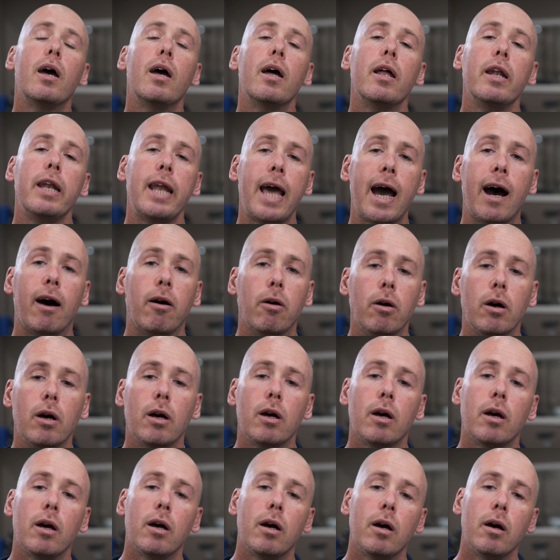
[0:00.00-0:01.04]
Now,
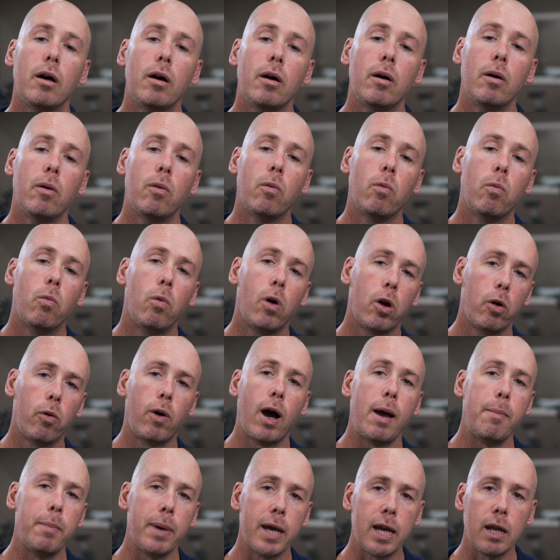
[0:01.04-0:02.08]
what do
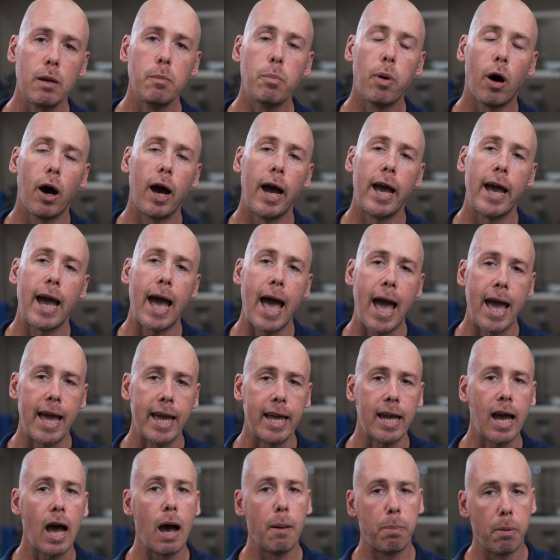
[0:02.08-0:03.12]
I mean by
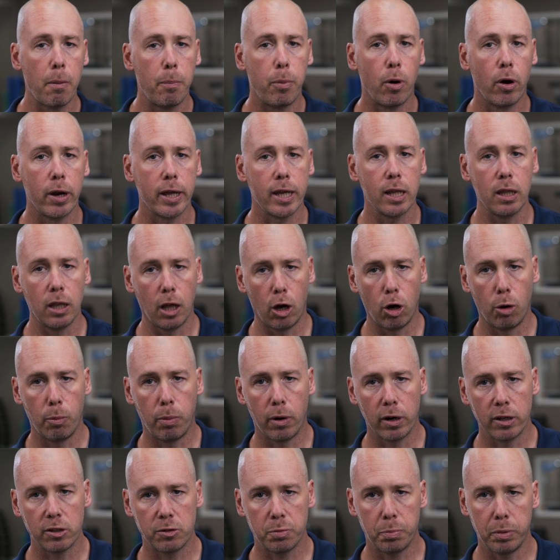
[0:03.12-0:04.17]
a upper body, lower
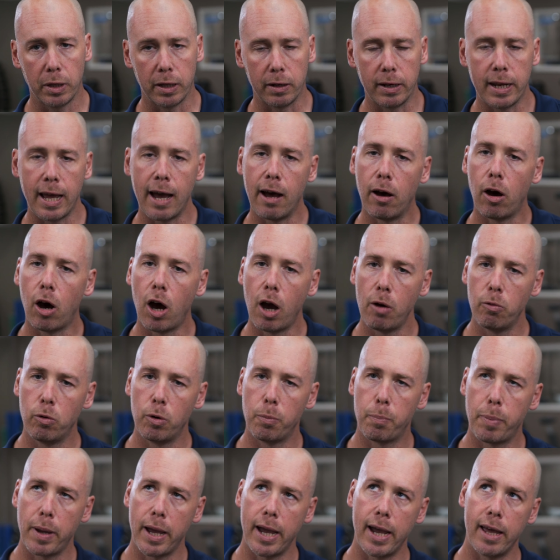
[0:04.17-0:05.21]
body split? Now, I
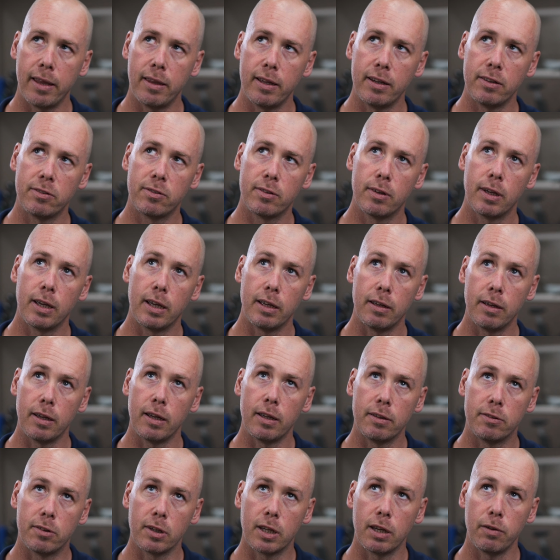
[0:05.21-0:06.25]
would pair this
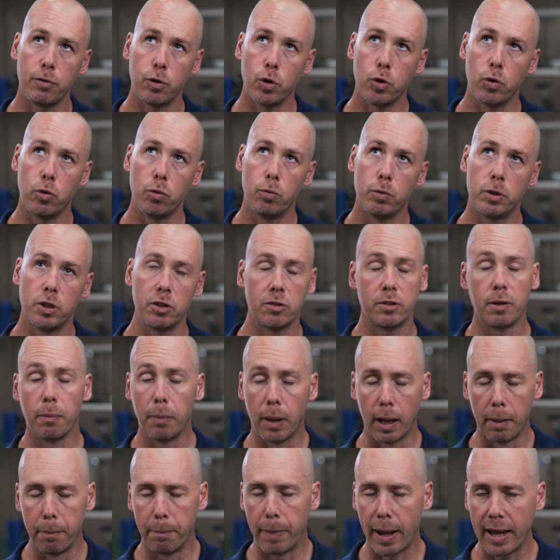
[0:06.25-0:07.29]
to give you just
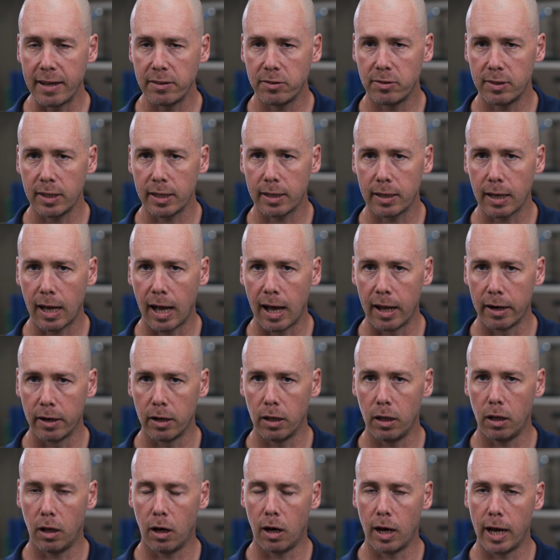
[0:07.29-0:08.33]
a basic
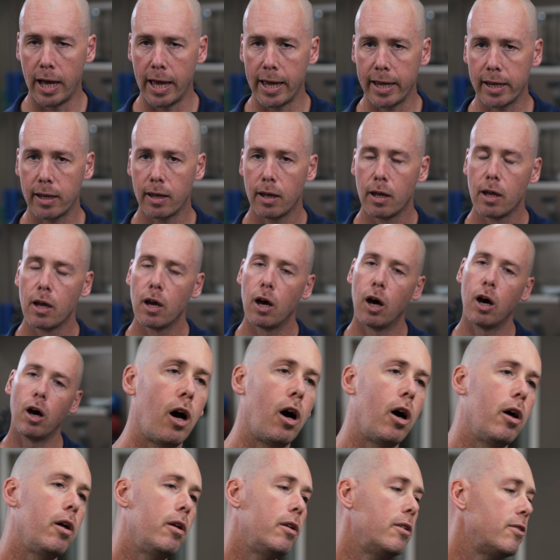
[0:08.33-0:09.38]
underlying,
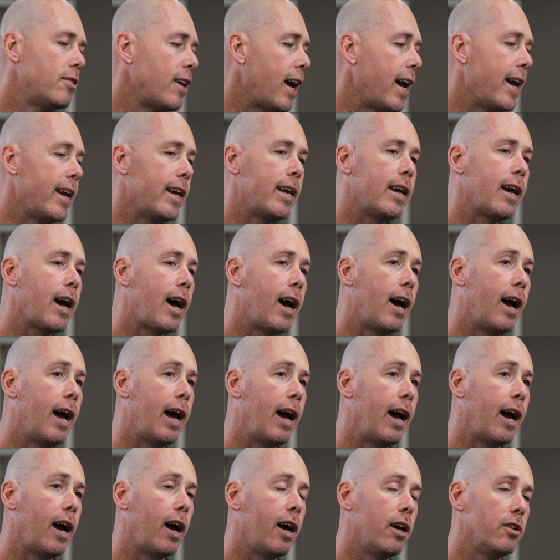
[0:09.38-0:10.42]
say
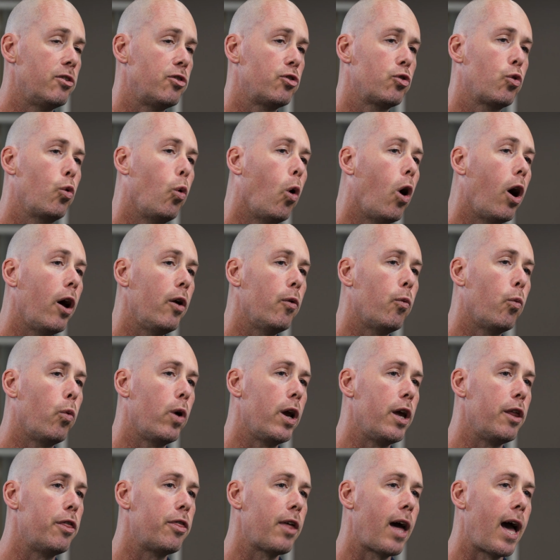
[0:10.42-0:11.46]
a squat
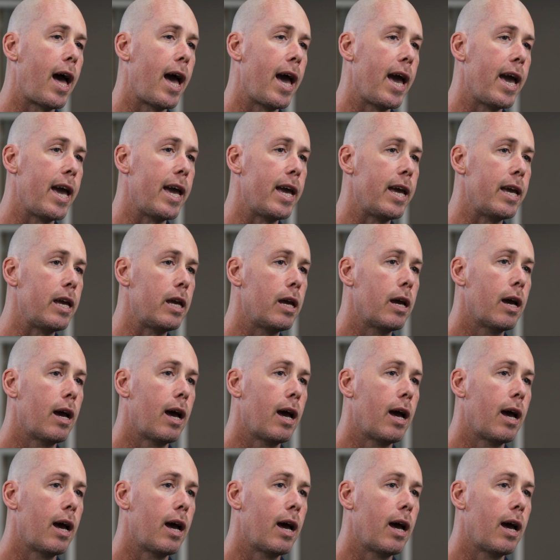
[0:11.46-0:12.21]
with a,